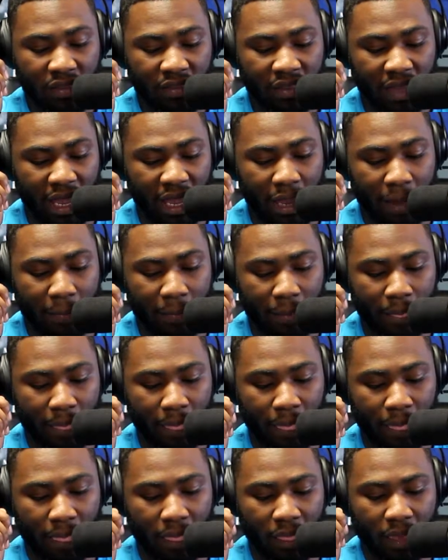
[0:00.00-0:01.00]
That
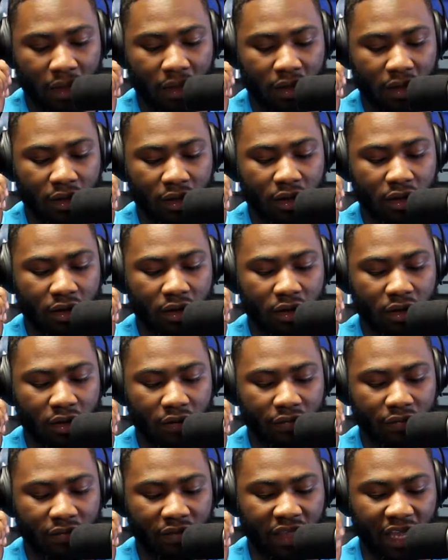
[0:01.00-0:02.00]

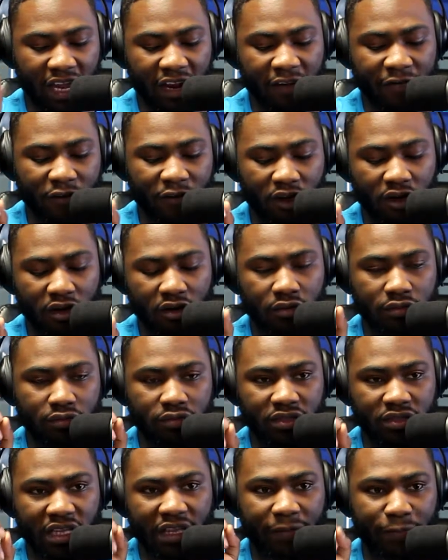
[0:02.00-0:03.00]
the NFL,
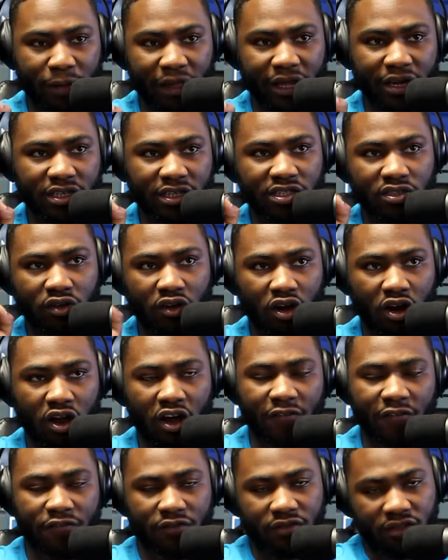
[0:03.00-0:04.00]
the players are
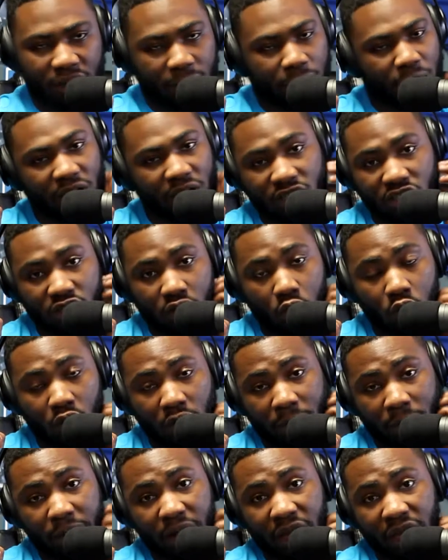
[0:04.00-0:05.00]
off. The players don't
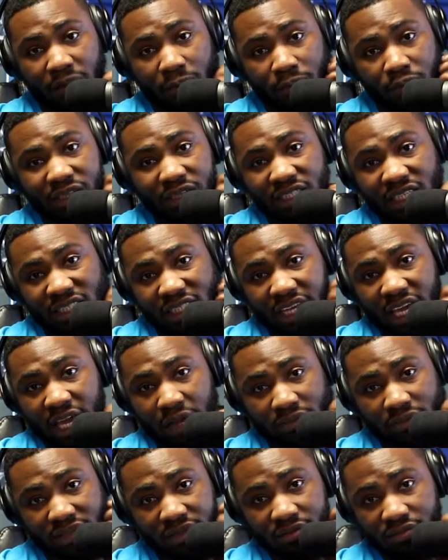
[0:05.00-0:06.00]
want to play preseason
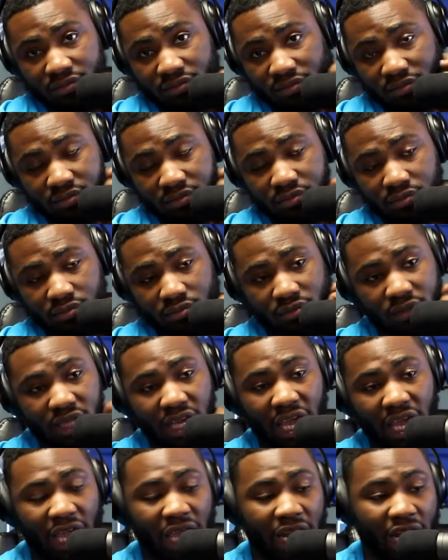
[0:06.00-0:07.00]
games,
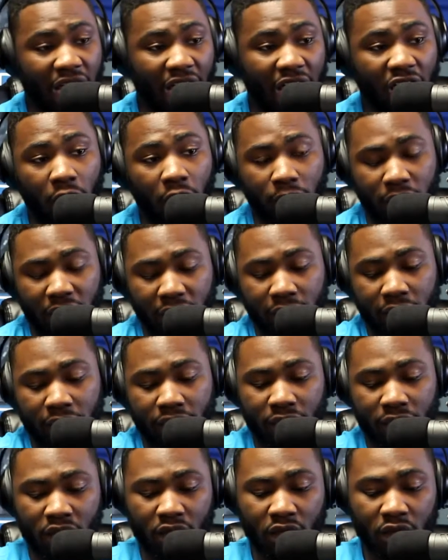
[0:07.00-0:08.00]
and I don't blame
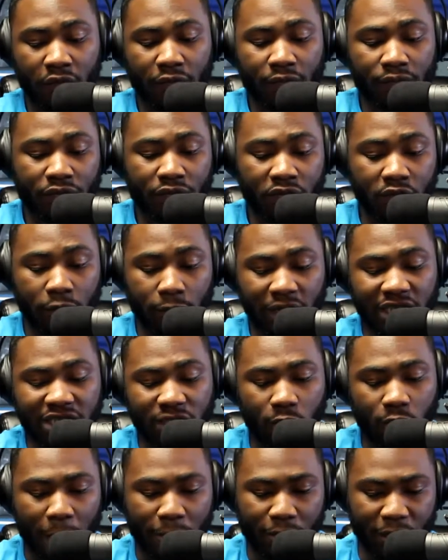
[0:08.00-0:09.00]
them. The
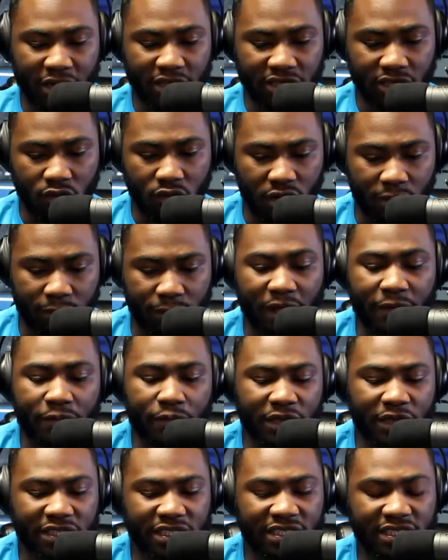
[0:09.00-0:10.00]
reason why players don't want to play
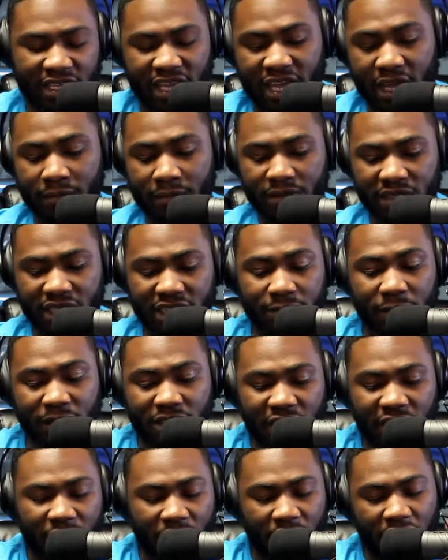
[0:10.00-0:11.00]
preseason games,
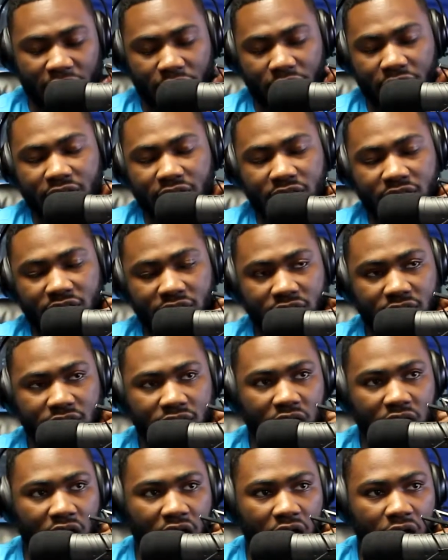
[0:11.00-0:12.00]
especially veterans
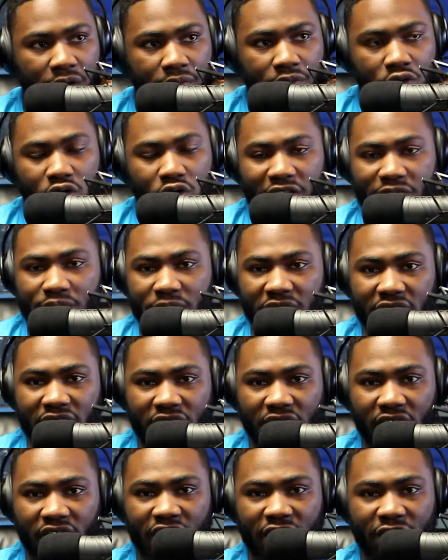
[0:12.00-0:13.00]
who have been
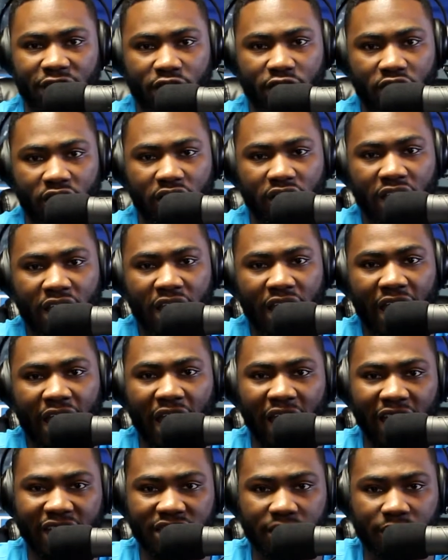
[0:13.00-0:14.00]
in the league for
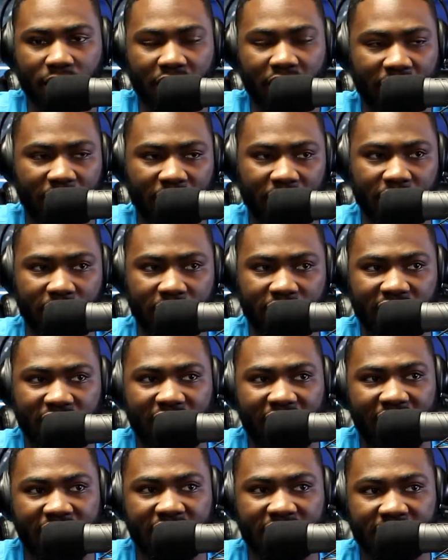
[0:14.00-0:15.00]
X amount of years,
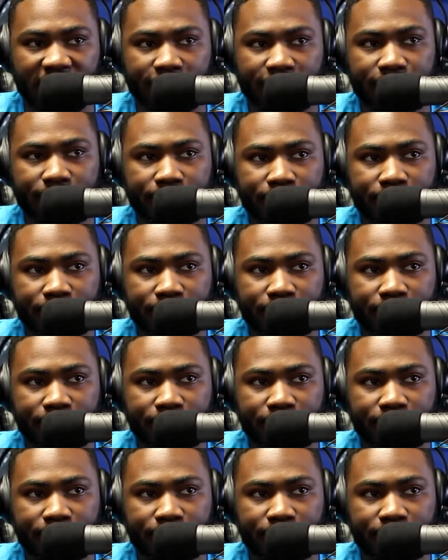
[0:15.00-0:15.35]
is